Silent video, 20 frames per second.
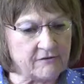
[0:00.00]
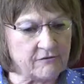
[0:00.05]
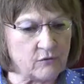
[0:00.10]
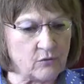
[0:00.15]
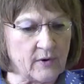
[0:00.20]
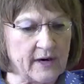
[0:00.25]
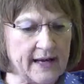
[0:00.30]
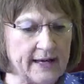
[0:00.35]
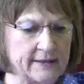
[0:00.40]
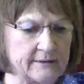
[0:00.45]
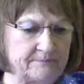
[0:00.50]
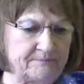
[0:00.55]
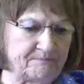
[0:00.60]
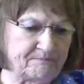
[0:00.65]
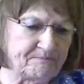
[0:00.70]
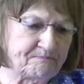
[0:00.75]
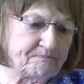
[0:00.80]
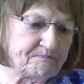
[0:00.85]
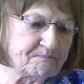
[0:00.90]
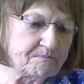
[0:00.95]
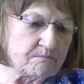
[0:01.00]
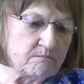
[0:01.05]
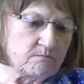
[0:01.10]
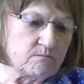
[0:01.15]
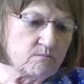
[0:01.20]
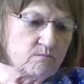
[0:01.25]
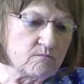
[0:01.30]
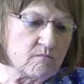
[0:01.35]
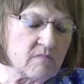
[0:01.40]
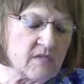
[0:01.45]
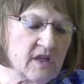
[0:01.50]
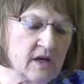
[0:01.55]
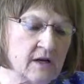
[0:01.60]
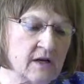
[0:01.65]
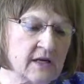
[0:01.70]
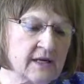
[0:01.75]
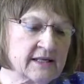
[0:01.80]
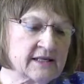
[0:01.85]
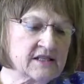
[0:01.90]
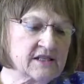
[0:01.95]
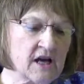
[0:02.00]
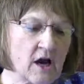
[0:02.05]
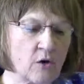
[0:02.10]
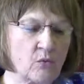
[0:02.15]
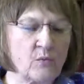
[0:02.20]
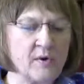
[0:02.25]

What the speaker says: threat. So